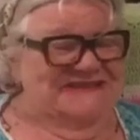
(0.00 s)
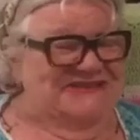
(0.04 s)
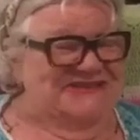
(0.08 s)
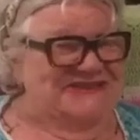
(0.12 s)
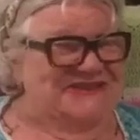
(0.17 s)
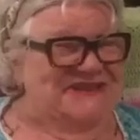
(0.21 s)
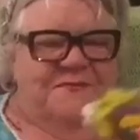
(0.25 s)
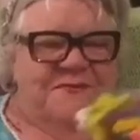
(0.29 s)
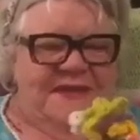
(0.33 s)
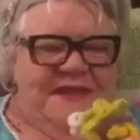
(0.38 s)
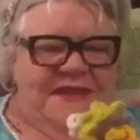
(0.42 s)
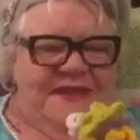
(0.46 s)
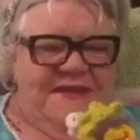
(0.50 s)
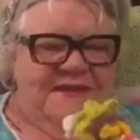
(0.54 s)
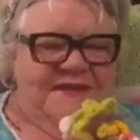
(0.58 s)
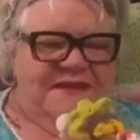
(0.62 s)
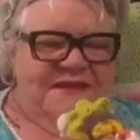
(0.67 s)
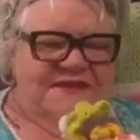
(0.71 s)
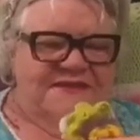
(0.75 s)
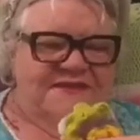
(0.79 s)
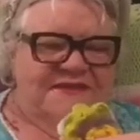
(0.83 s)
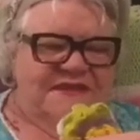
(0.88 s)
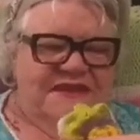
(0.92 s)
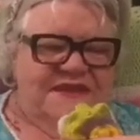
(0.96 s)
She, me, I
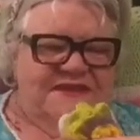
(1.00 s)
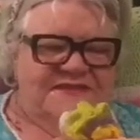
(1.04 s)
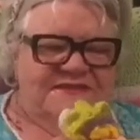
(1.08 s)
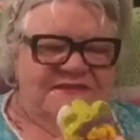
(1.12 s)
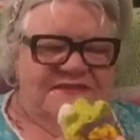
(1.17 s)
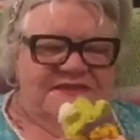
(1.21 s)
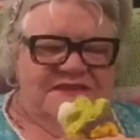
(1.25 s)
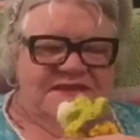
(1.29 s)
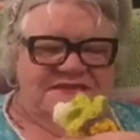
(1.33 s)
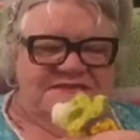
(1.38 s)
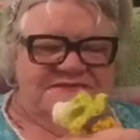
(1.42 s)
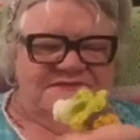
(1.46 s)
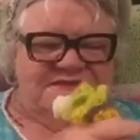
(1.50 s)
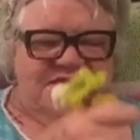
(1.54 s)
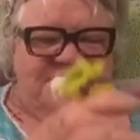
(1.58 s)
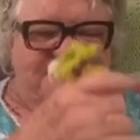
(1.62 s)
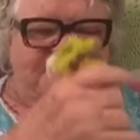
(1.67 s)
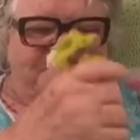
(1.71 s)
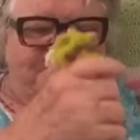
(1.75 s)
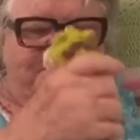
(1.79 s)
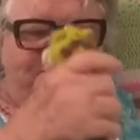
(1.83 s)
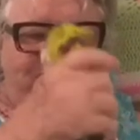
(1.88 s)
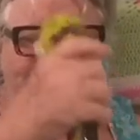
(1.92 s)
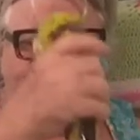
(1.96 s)
gotta take things up.
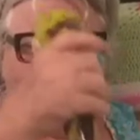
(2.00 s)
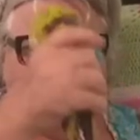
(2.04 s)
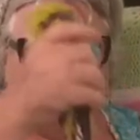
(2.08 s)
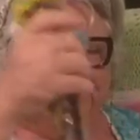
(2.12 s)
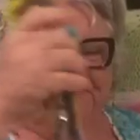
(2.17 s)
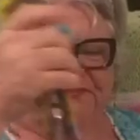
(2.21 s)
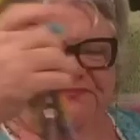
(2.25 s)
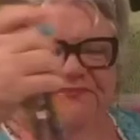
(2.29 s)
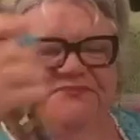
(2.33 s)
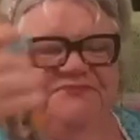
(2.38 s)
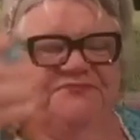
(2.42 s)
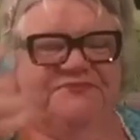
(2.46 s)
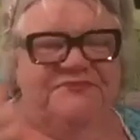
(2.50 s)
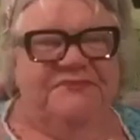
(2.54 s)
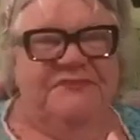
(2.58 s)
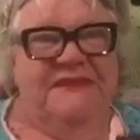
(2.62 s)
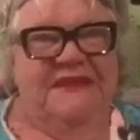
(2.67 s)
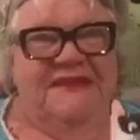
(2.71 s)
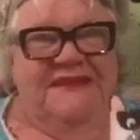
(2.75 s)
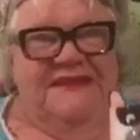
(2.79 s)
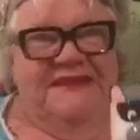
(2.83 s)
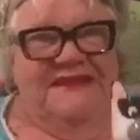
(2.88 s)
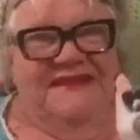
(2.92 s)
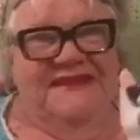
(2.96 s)

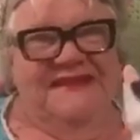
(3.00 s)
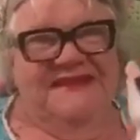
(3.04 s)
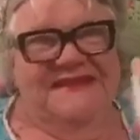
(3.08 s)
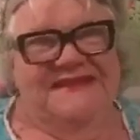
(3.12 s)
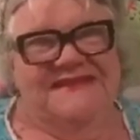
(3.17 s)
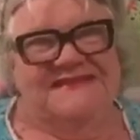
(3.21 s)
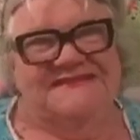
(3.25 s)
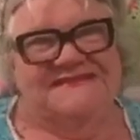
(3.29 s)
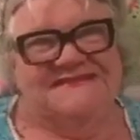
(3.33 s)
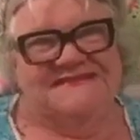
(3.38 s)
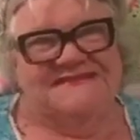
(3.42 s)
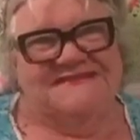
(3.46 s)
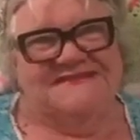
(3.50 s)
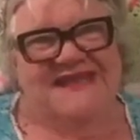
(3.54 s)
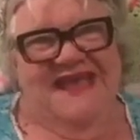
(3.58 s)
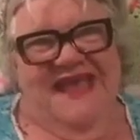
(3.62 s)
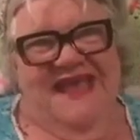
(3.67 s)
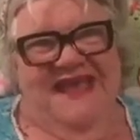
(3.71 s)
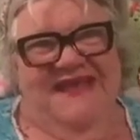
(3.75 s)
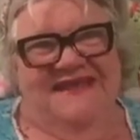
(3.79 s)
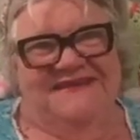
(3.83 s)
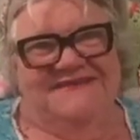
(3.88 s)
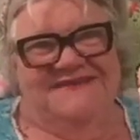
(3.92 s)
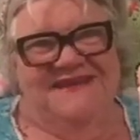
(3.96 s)
Is
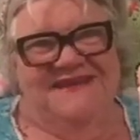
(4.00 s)
that